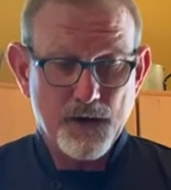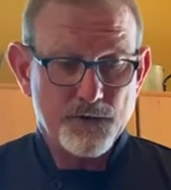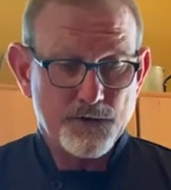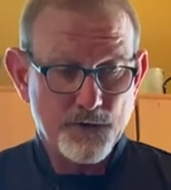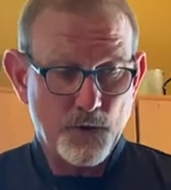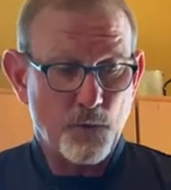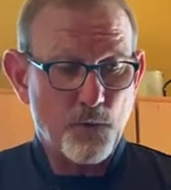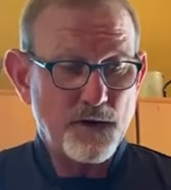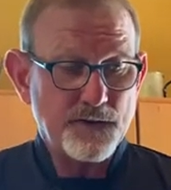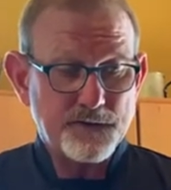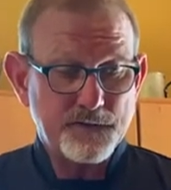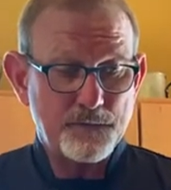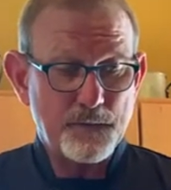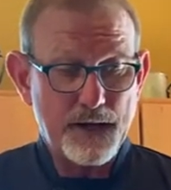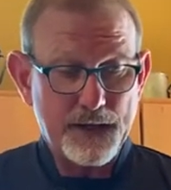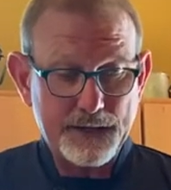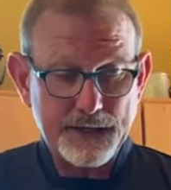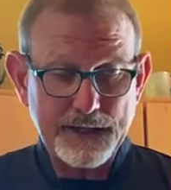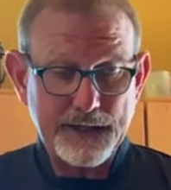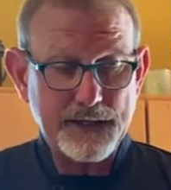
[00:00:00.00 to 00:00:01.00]
So once
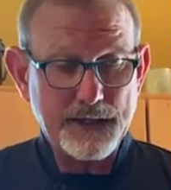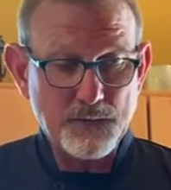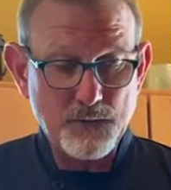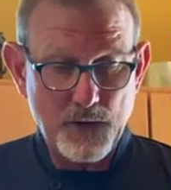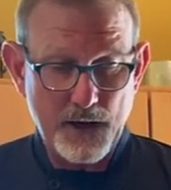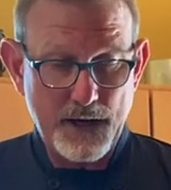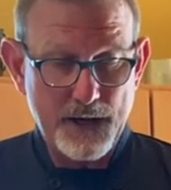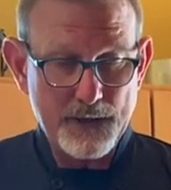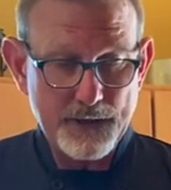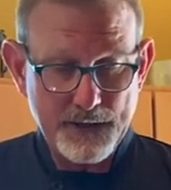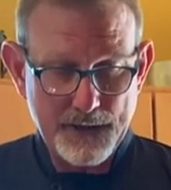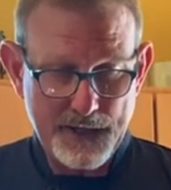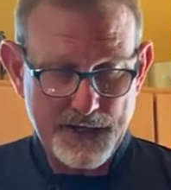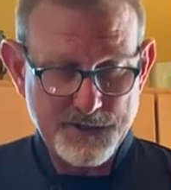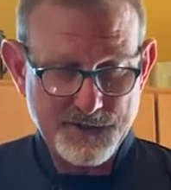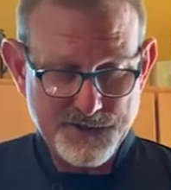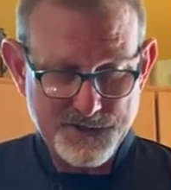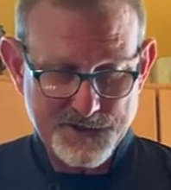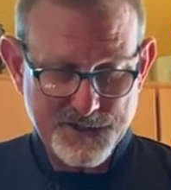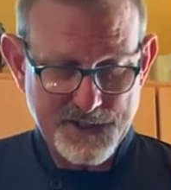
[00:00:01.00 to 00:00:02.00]
my quinoa
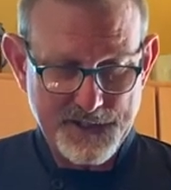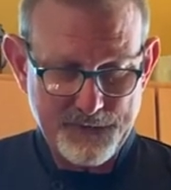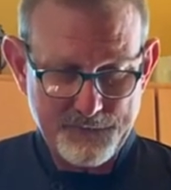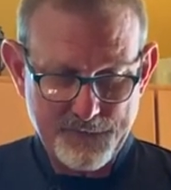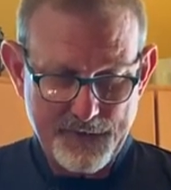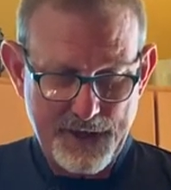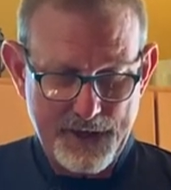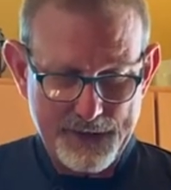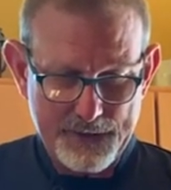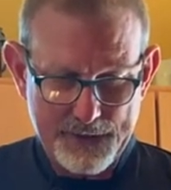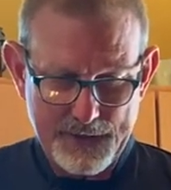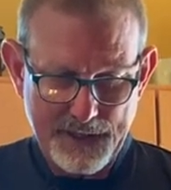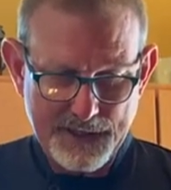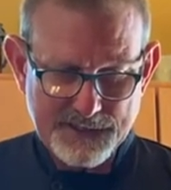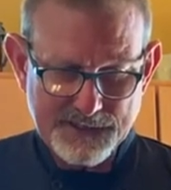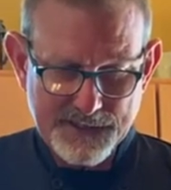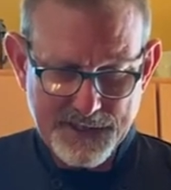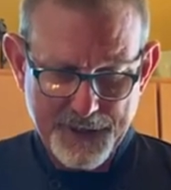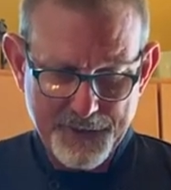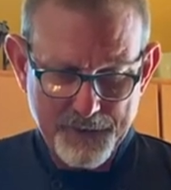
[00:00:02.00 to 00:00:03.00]
has achieved that
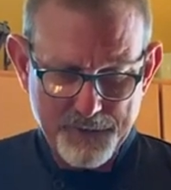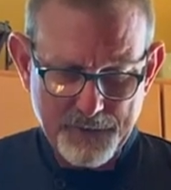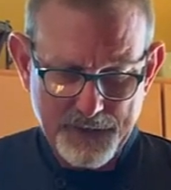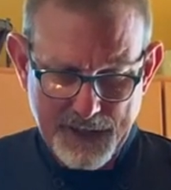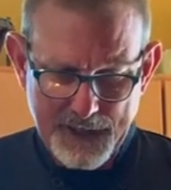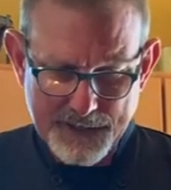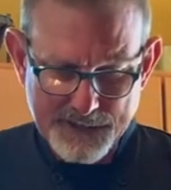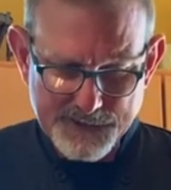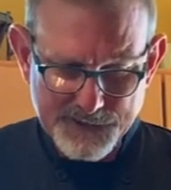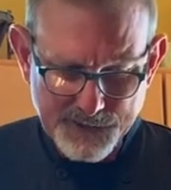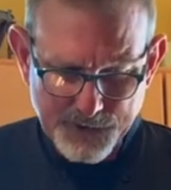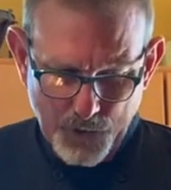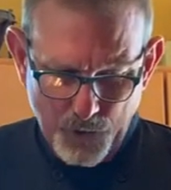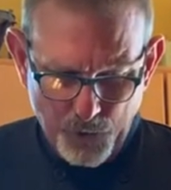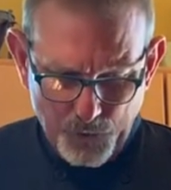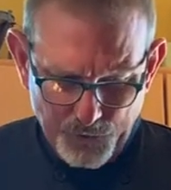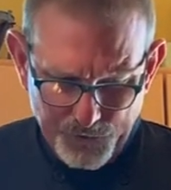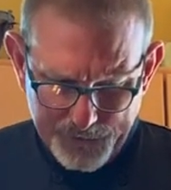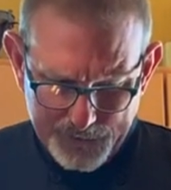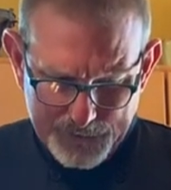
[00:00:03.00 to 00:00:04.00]
nice caramelized
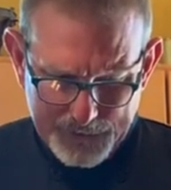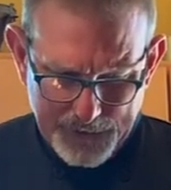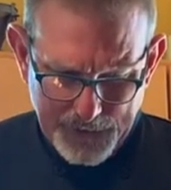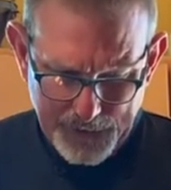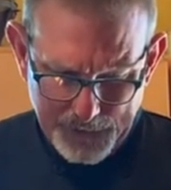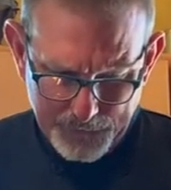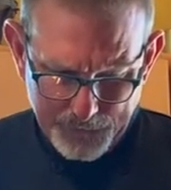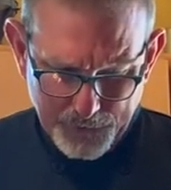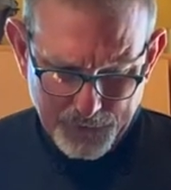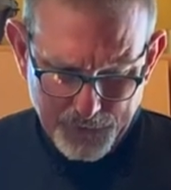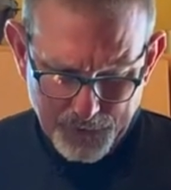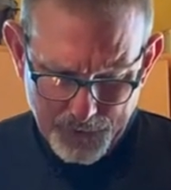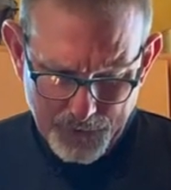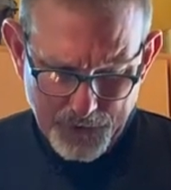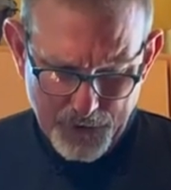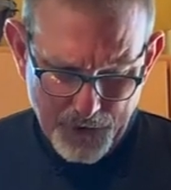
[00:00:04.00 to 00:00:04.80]
golden color